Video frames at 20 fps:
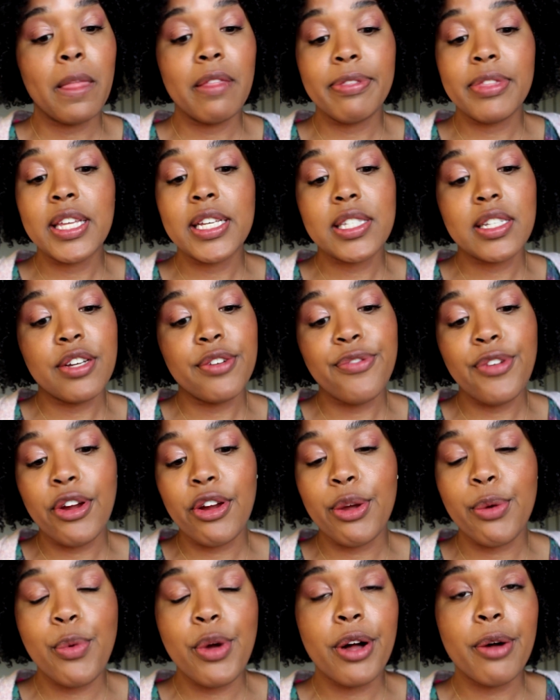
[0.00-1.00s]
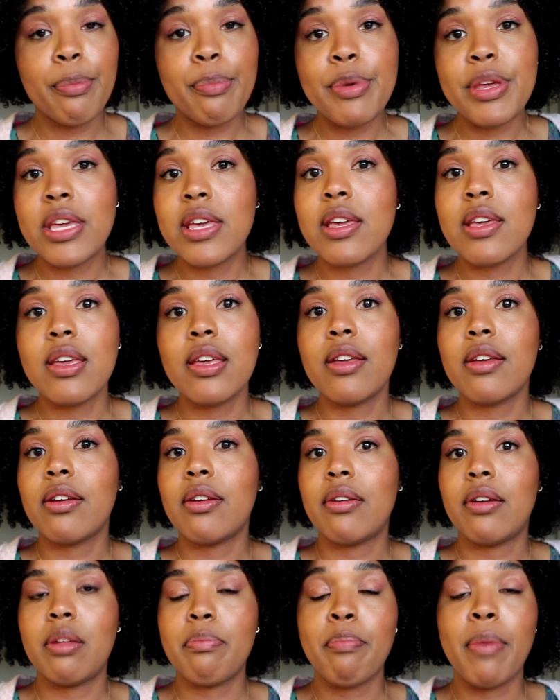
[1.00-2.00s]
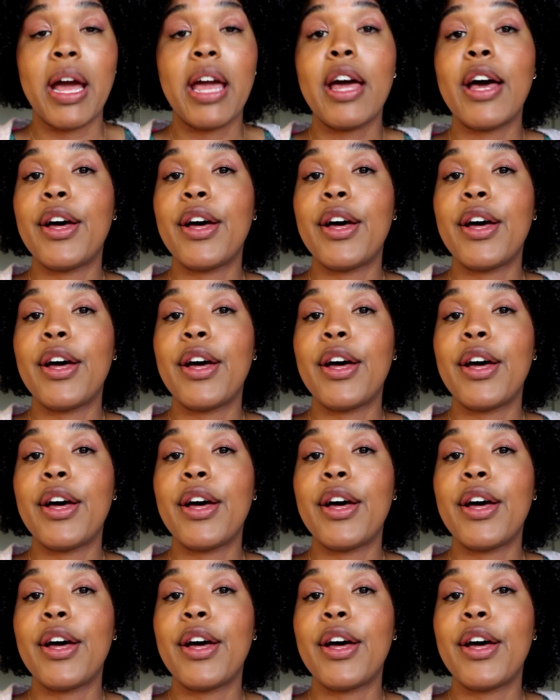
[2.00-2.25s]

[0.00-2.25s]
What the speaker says: this could very well be my